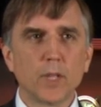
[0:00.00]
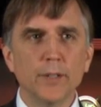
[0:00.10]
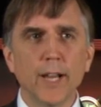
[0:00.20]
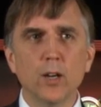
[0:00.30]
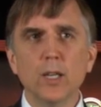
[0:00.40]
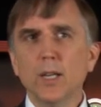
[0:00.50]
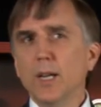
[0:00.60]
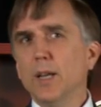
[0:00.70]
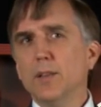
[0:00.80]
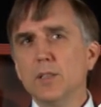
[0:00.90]
Now,
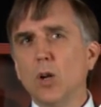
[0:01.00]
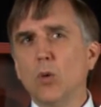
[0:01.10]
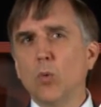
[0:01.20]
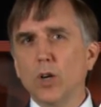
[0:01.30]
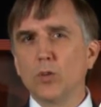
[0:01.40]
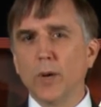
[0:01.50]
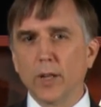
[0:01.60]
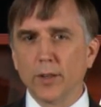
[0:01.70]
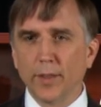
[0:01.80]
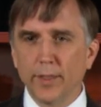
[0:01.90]
this all worked
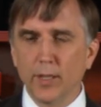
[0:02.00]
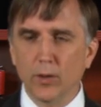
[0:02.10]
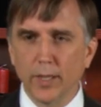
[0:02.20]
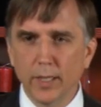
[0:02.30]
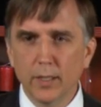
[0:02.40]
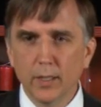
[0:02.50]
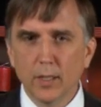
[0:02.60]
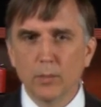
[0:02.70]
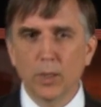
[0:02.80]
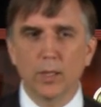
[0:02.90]
well in theory,
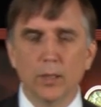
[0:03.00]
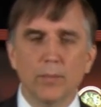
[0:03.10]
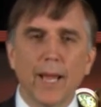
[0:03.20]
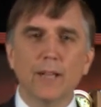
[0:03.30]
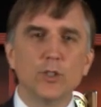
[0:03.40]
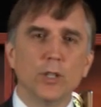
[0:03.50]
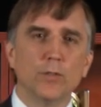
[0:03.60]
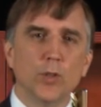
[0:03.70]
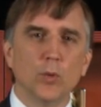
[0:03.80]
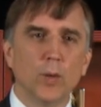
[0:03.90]
but imagine,
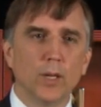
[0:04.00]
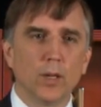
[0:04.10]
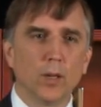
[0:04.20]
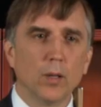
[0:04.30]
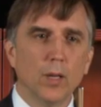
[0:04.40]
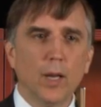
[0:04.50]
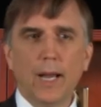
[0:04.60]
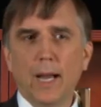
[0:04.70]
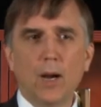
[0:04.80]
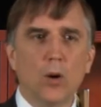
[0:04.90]
if you will,
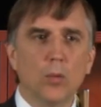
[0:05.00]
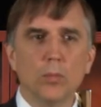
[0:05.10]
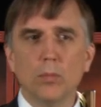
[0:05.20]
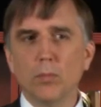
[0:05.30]
how